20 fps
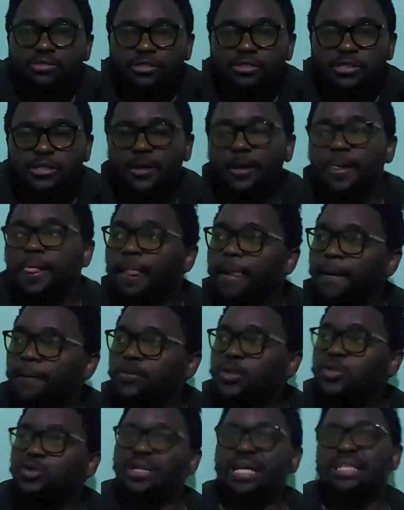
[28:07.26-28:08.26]
you see.
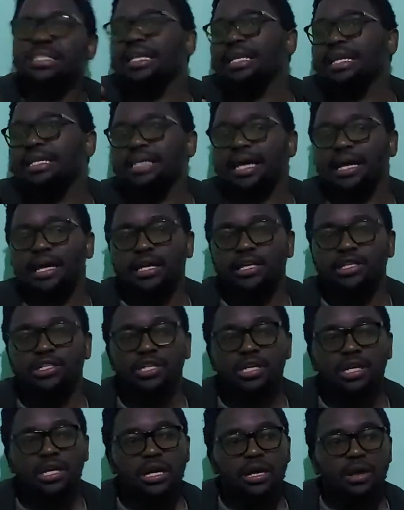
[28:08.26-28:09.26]
So that's the letter
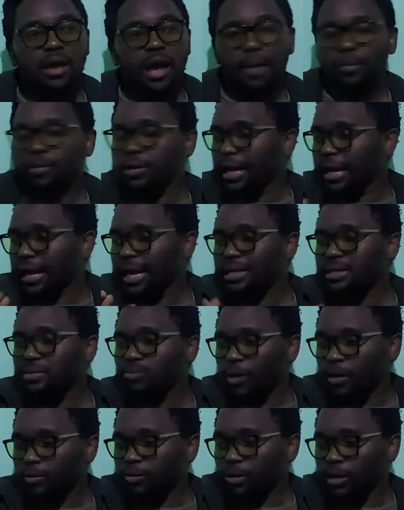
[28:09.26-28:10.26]
H. I'm gonna add
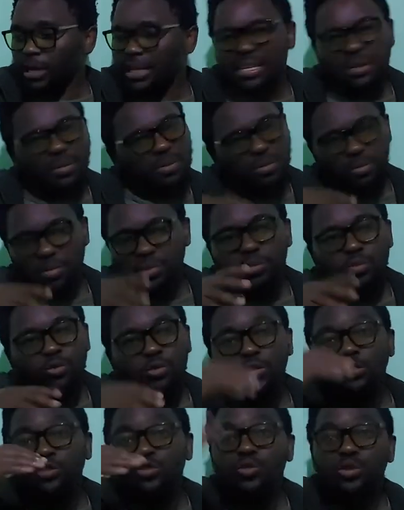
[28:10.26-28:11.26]
one more letter.
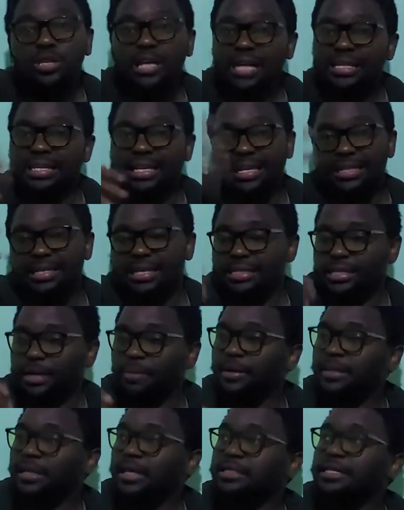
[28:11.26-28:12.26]
We'll do the other letter
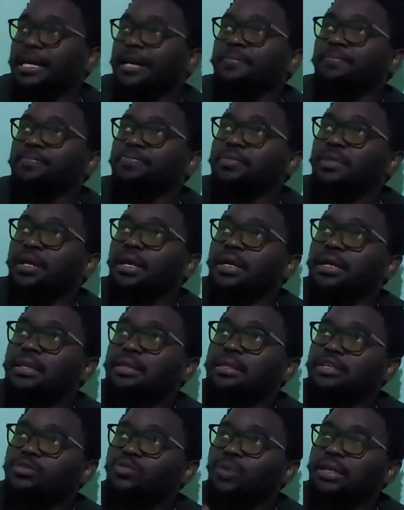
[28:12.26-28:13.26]
some other time.
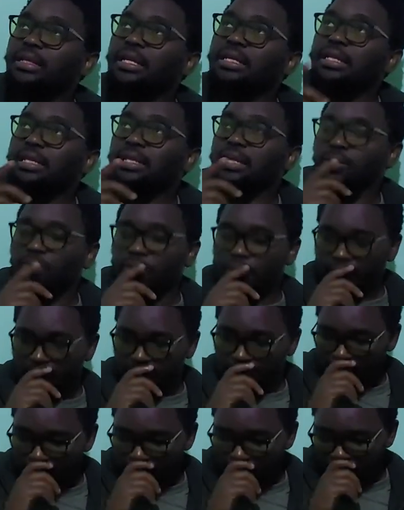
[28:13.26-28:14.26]
There's one letter that I want to
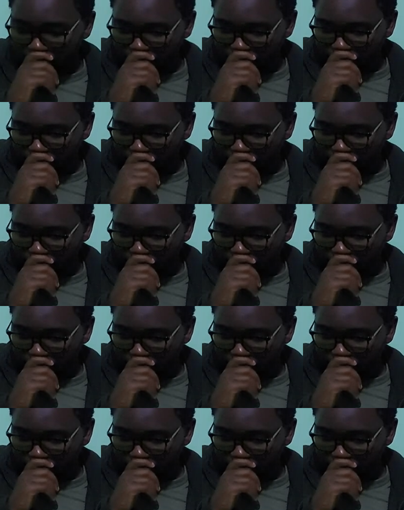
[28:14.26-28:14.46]
add.